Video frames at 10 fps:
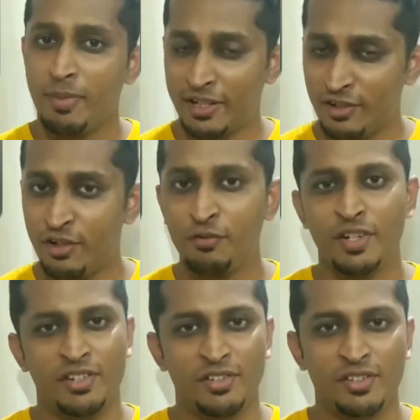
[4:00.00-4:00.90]

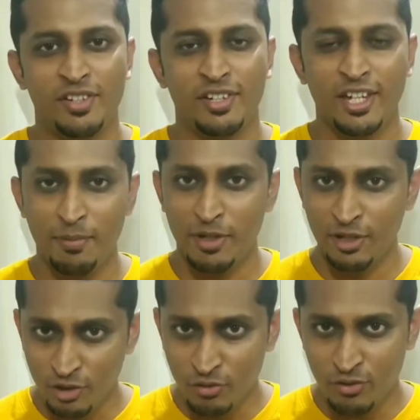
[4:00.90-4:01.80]
bacteriophages can be
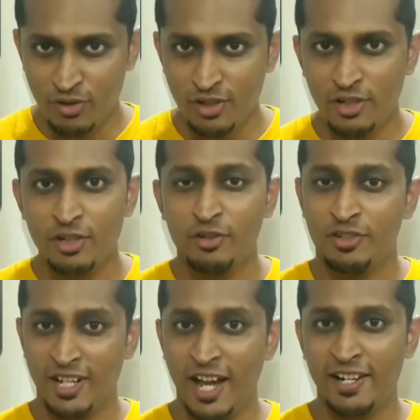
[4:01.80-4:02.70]
used to
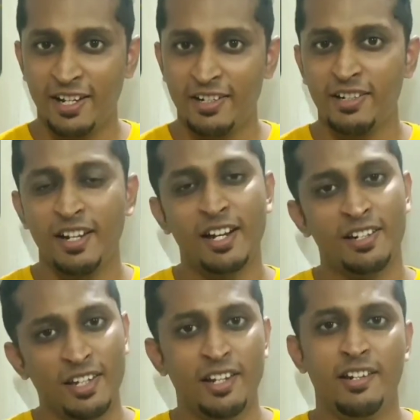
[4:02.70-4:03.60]
target and
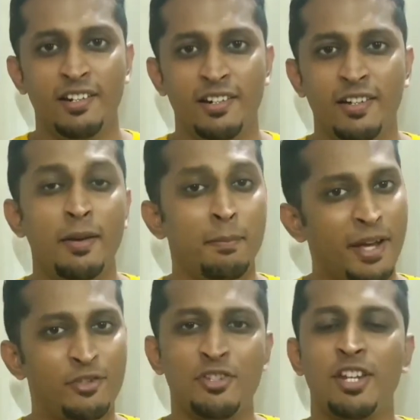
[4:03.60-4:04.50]
kill
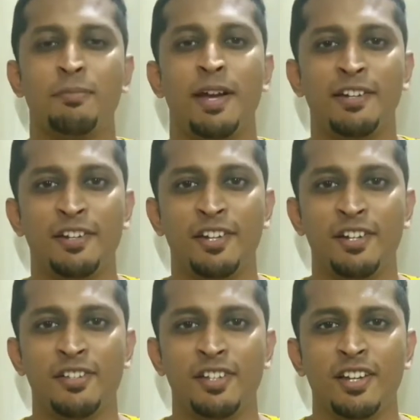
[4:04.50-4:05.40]
pathogenic bacteria
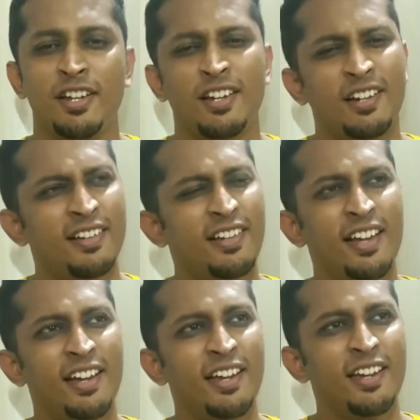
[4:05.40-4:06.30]

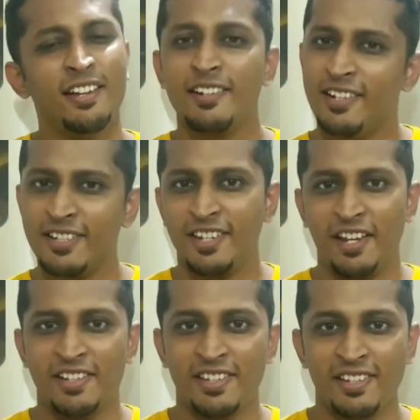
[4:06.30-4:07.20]
like
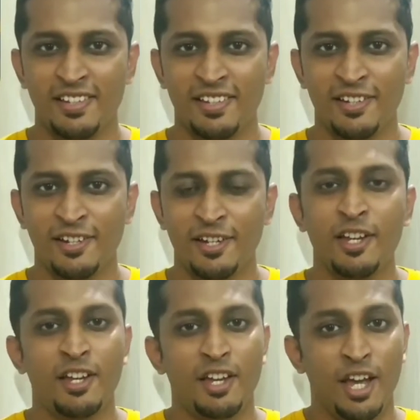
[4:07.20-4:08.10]
Listex.
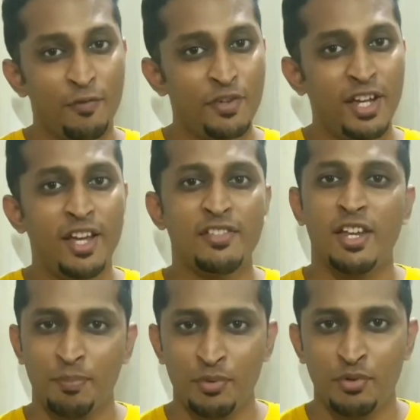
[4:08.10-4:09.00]
FDA has
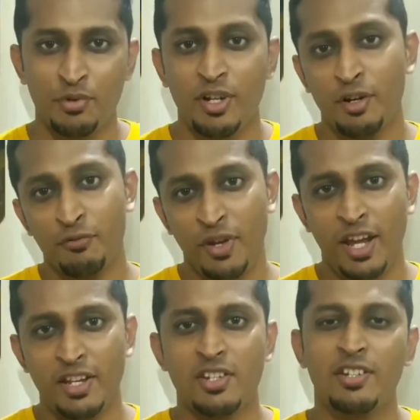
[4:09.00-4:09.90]
approved a
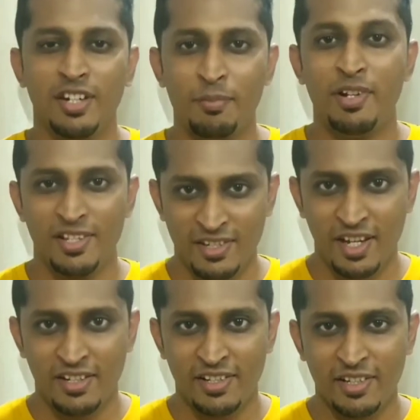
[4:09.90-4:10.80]
phage named
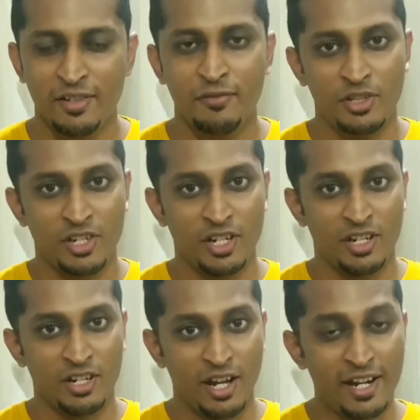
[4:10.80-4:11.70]
Listex which
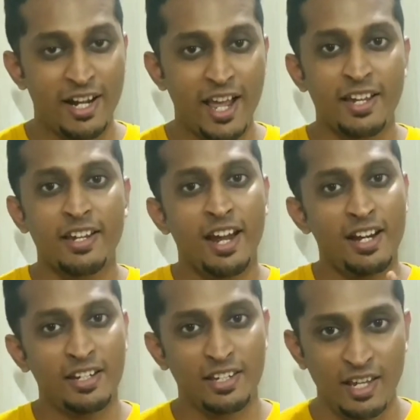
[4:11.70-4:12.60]
can attack
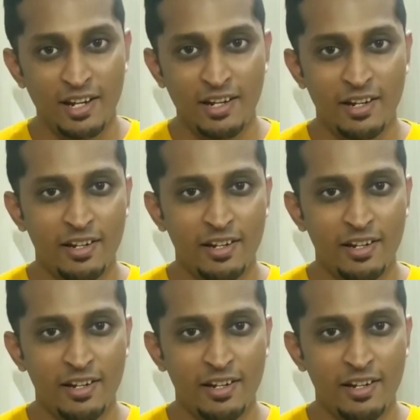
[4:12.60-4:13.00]
and kill